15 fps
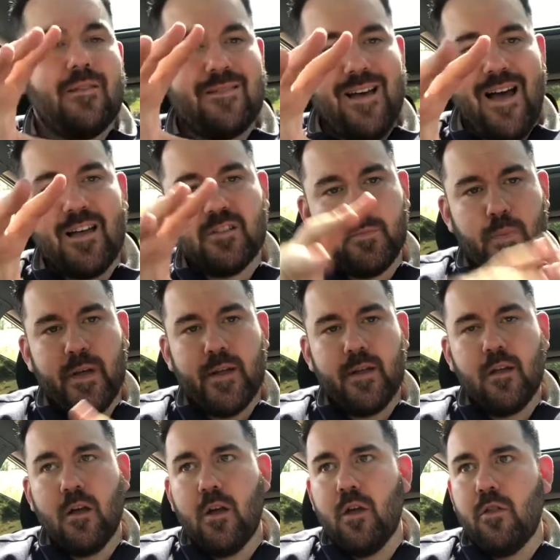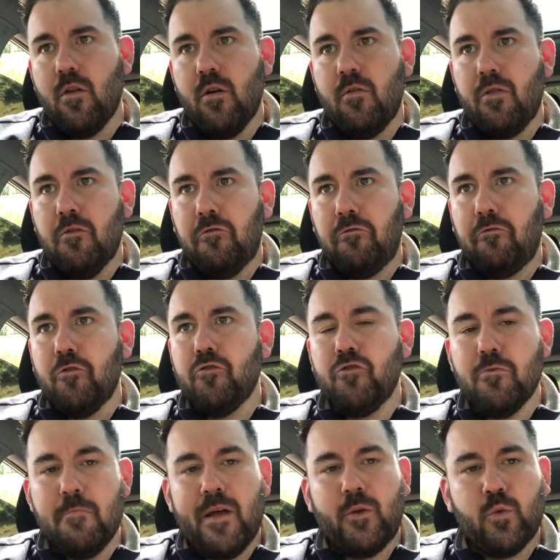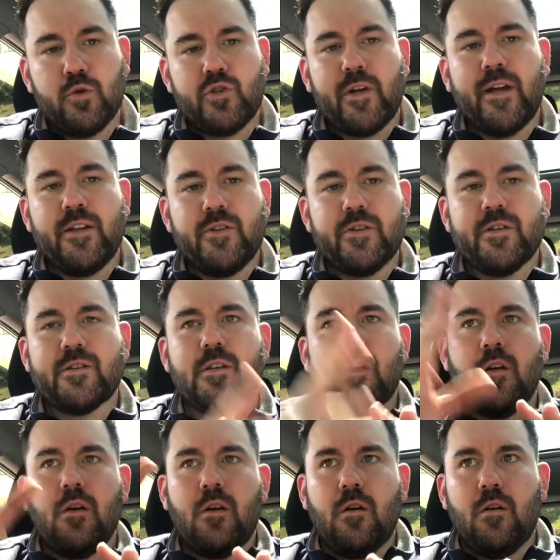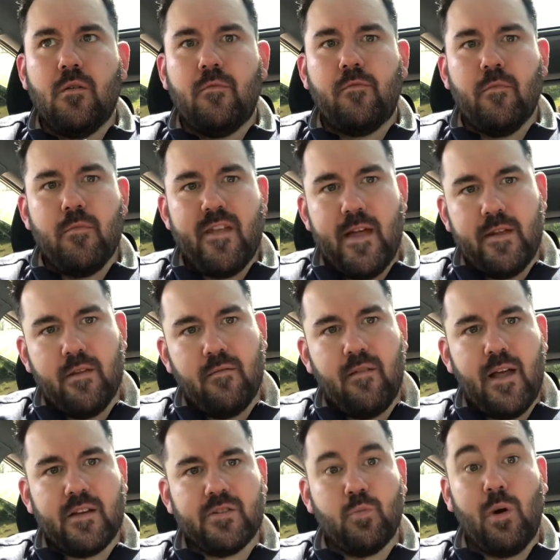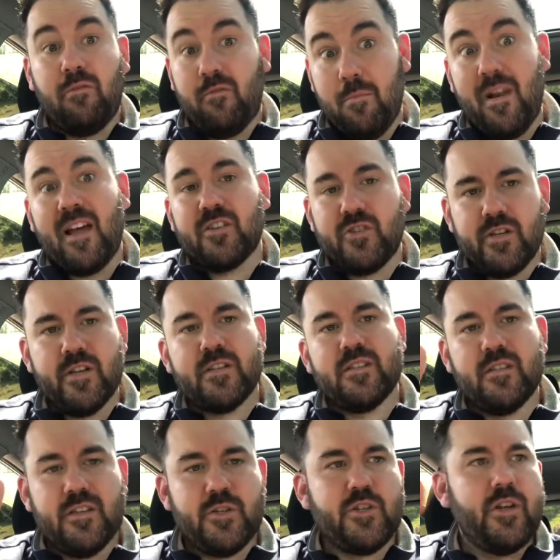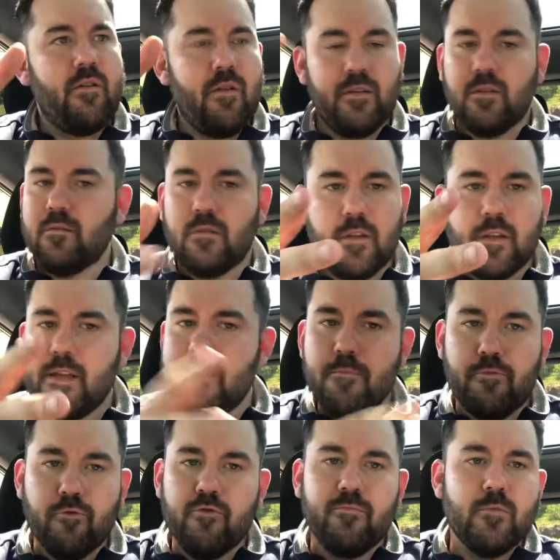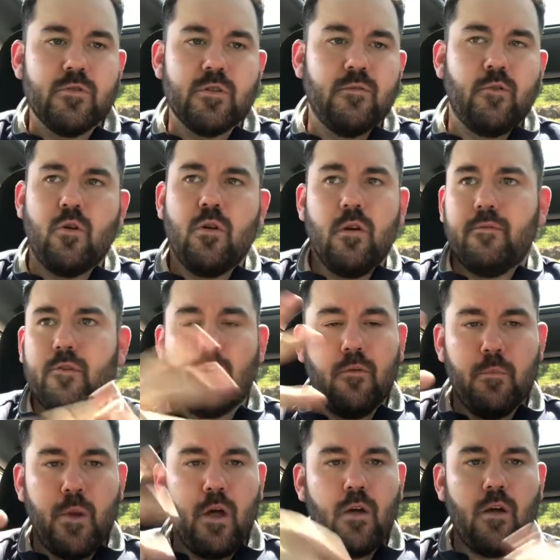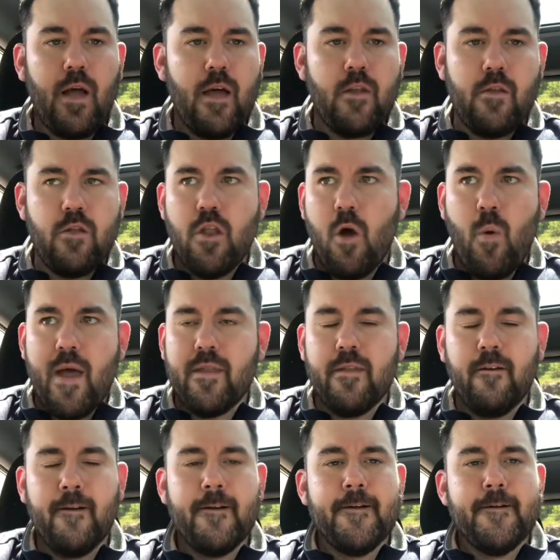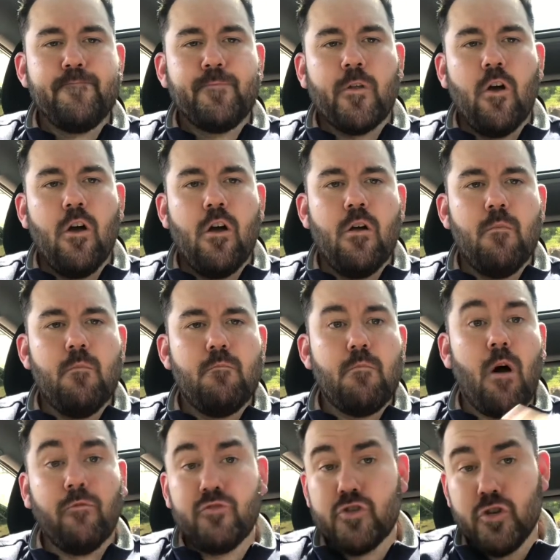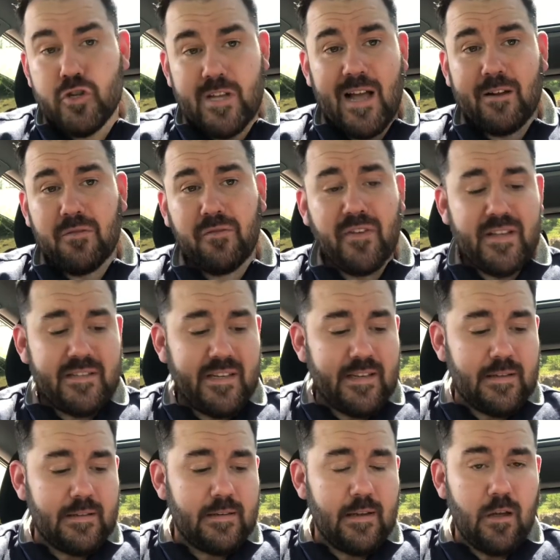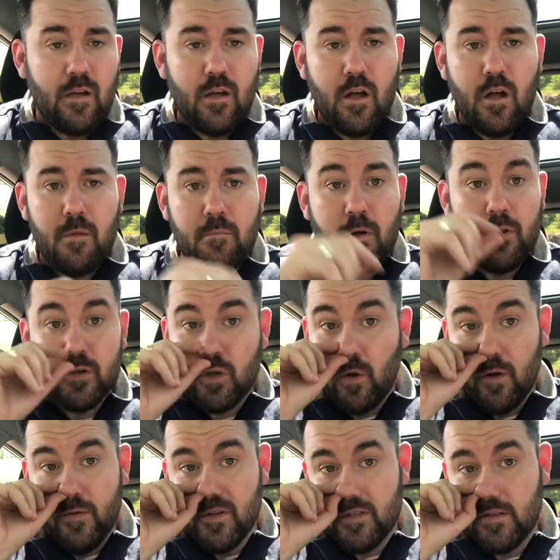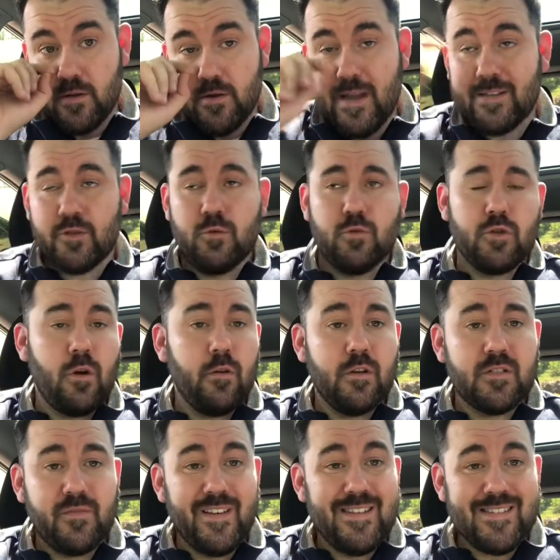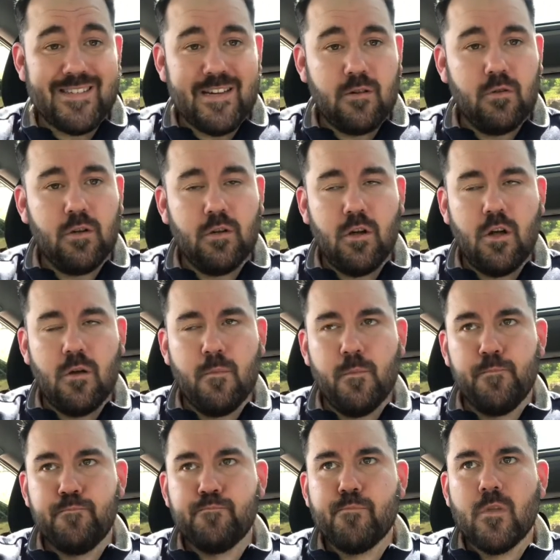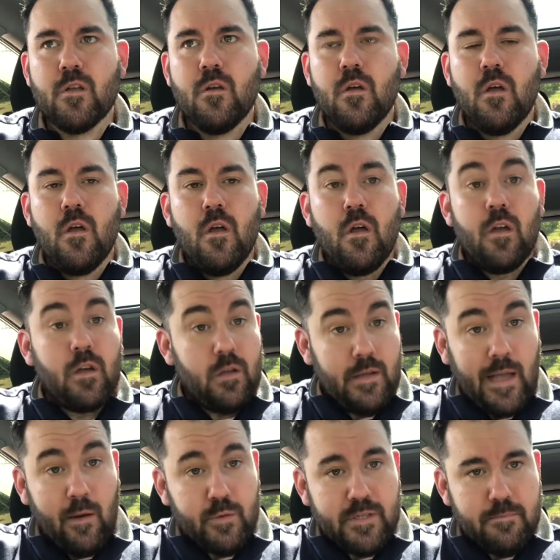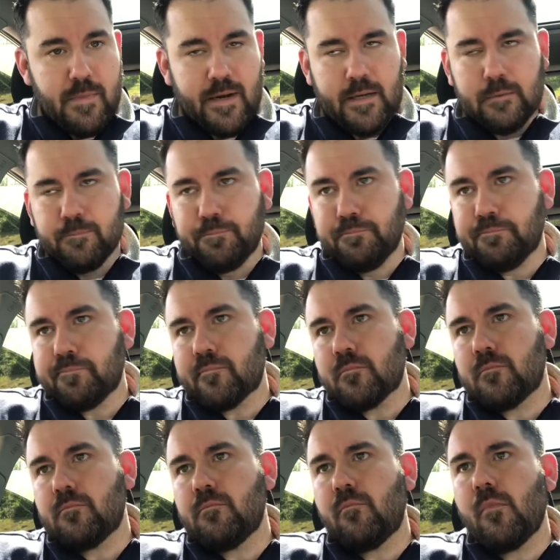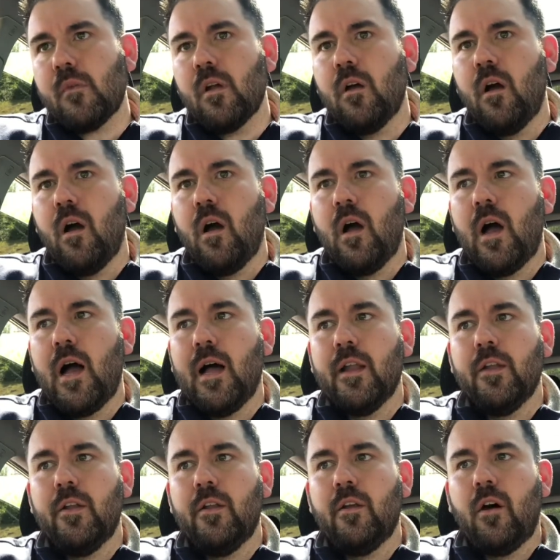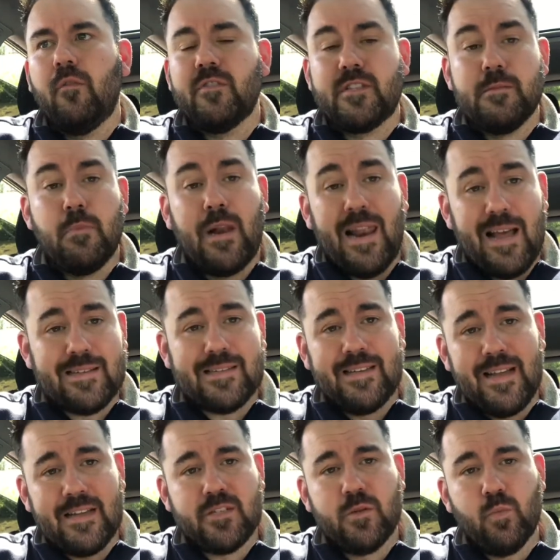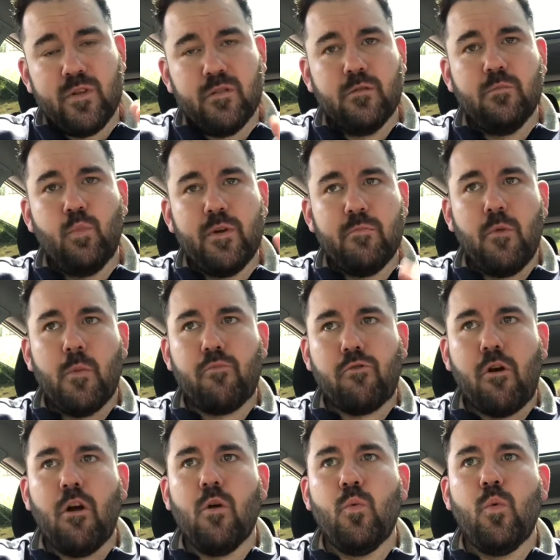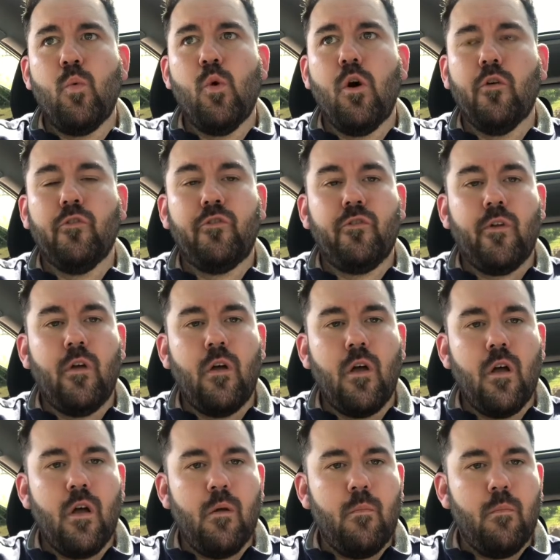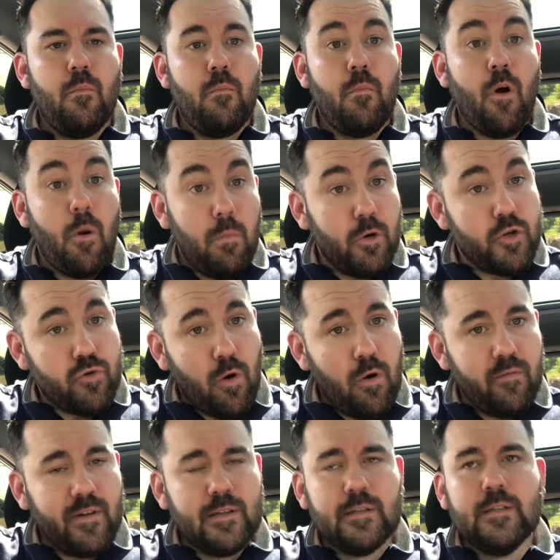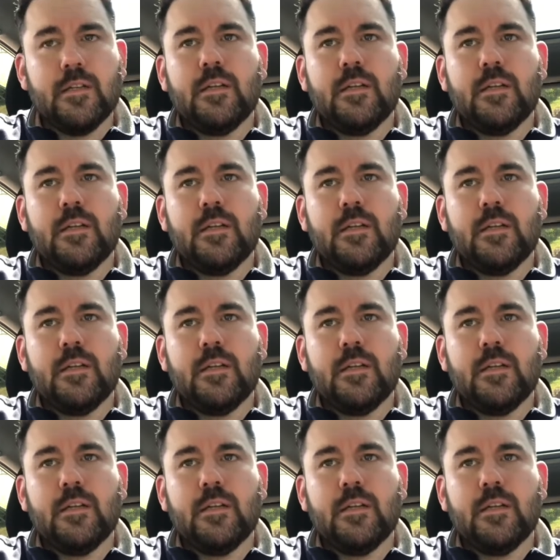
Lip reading: That has been the fundamental changes from the end of from last year to this year, and the improvements have come no end. I've just had a fit-in at the National Titleist Fitness Centre at Celtic Manor. And obviously my last lesson with my pro was on my driver.